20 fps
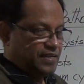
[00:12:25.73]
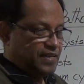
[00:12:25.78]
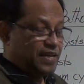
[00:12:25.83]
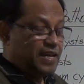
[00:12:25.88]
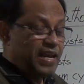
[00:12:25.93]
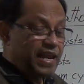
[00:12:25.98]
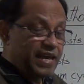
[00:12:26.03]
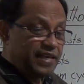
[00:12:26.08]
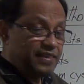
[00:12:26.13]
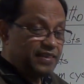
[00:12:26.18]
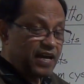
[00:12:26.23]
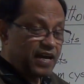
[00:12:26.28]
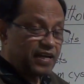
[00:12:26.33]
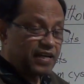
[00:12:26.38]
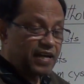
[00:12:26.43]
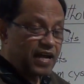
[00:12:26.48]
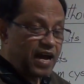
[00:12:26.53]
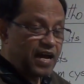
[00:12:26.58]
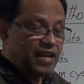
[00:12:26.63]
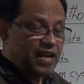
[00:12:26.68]
Click the
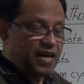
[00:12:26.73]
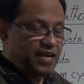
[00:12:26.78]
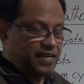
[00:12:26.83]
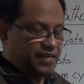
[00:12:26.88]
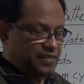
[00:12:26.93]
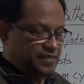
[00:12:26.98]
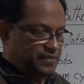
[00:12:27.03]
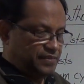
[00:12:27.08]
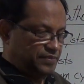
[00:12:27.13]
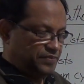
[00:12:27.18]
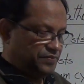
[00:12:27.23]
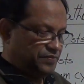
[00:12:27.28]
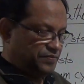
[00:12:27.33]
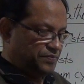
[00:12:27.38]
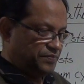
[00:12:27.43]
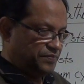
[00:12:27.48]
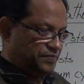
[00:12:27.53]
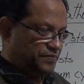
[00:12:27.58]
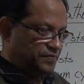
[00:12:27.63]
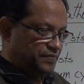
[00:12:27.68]
color.
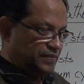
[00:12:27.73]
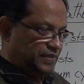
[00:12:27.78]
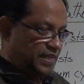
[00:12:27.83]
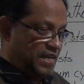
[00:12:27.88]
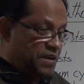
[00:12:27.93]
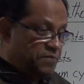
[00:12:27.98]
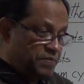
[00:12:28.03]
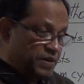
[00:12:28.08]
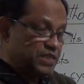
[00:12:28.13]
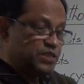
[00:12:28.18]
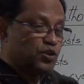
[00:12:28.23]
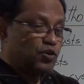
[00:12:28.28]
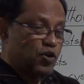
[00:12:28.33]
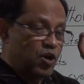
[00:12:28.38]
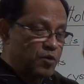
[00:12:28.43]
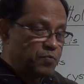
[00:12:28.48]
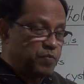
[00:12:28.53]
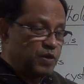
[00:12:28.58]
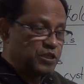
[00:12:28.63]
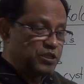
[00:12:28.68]
If it is a
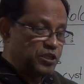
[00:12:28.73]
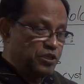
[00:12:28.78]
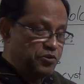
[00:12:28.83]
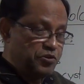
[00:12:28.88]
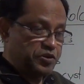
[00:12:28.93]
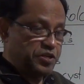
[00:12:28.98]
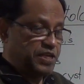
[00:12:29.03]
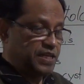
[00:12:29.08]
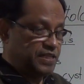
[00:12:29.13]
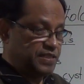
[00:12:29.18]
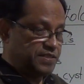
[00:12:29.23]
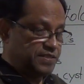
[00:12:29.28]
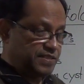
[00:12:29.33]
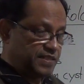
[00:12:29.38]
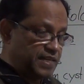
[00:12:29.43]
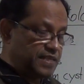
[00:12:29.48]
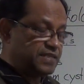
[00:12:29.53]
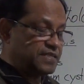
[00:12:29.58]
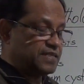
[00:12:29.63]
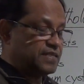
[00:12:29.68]
corpus luteal
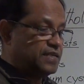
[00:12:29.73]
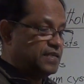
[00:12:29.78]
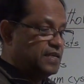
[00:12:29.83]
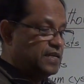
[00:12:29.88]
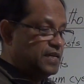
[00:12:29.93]
cyst,